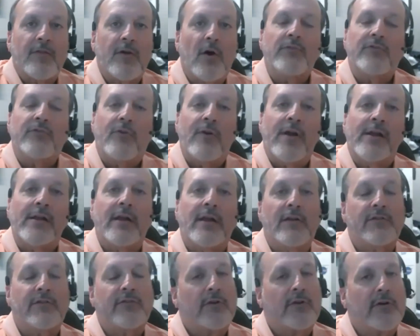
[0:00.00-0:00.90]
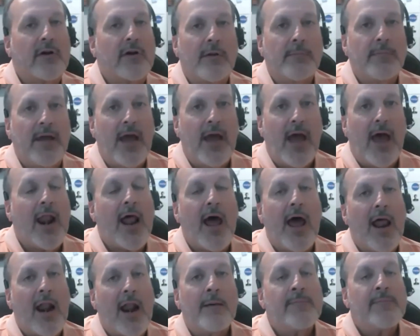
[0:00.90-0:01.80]
Those grandkids are going to be, and
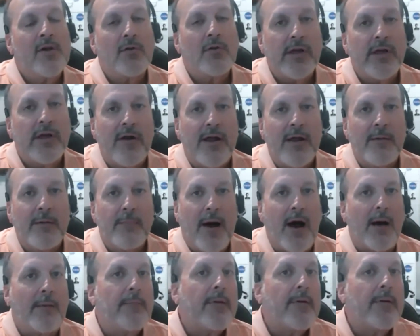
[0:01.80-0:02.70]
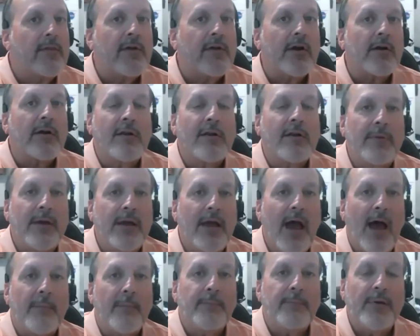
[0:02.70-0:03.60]
I'm the only grandpa, they're going to be
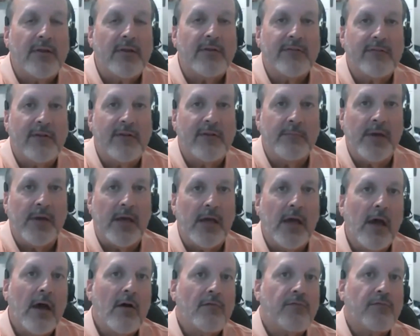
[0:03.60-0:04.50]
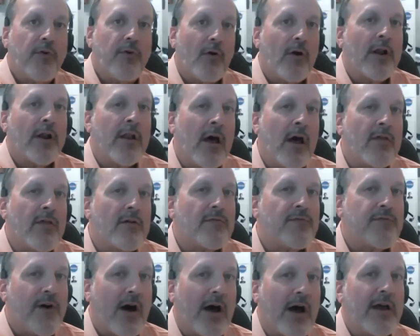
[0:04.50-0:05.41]
happy to see me for another
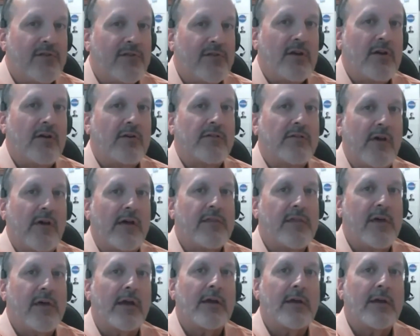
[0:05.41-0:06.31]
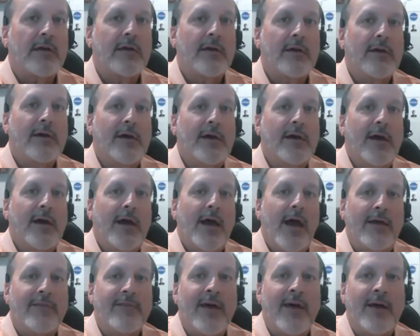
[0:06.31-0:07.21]
5 years, I think.
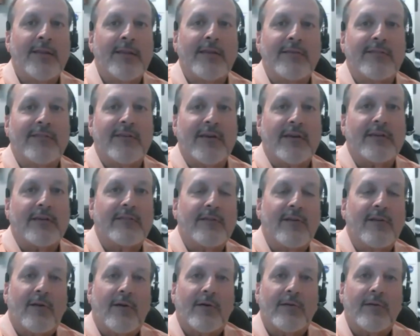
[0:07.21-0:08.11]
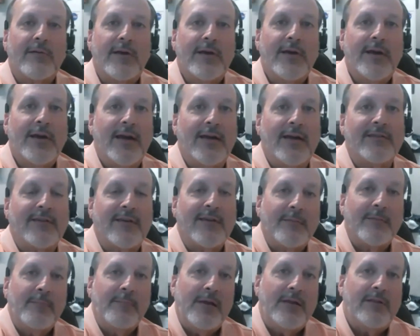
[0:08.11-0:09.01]
And then the six-year-old is
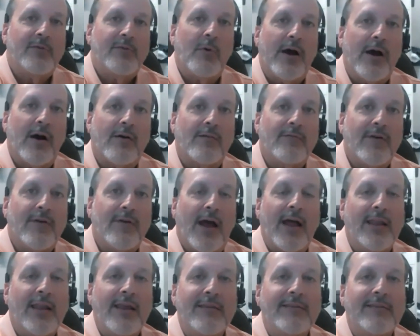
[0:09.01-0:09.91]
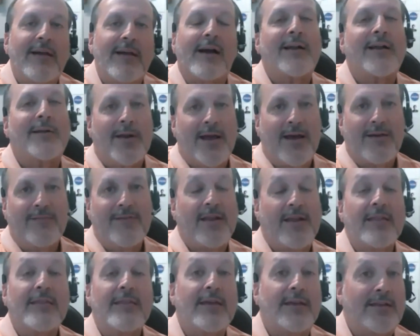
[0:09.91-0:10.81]
going to be 12, and he's not going to want to have
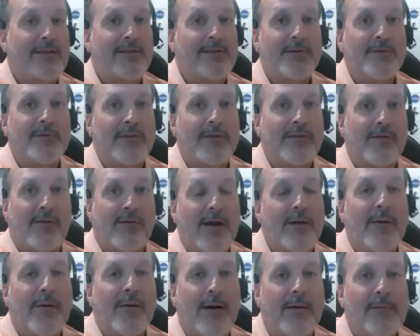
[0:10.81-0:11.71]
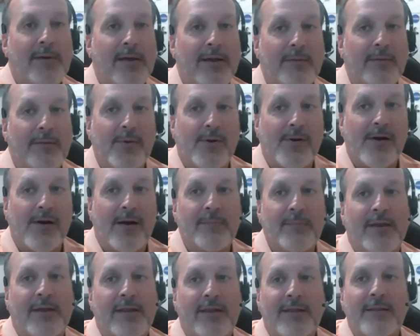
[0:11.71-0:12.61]
anything to do with grandpa anymore. I
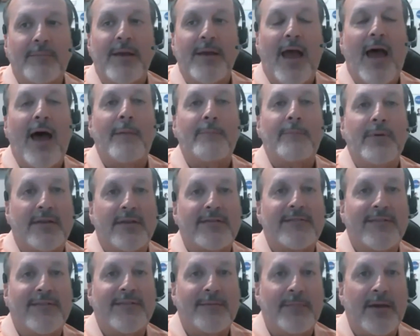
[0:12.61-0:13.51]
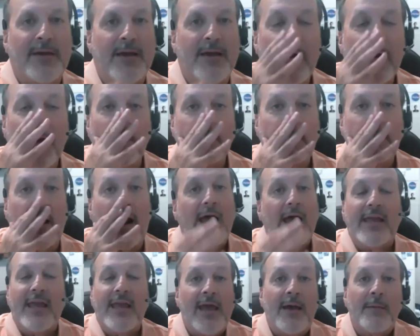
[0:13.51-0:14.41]
mean, he'll be happy to see me, but
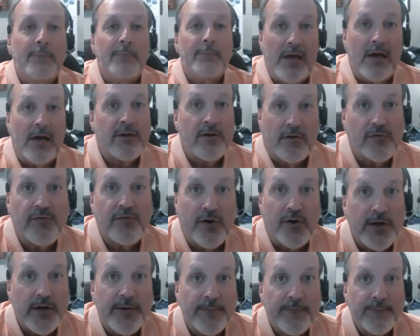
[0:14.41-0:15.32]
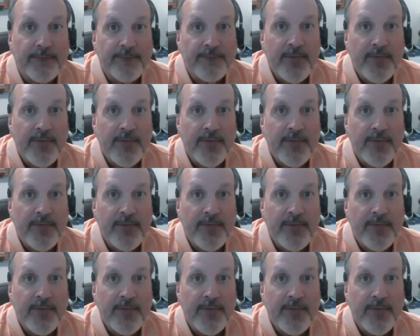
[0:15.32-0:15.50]
I can't be underfoot.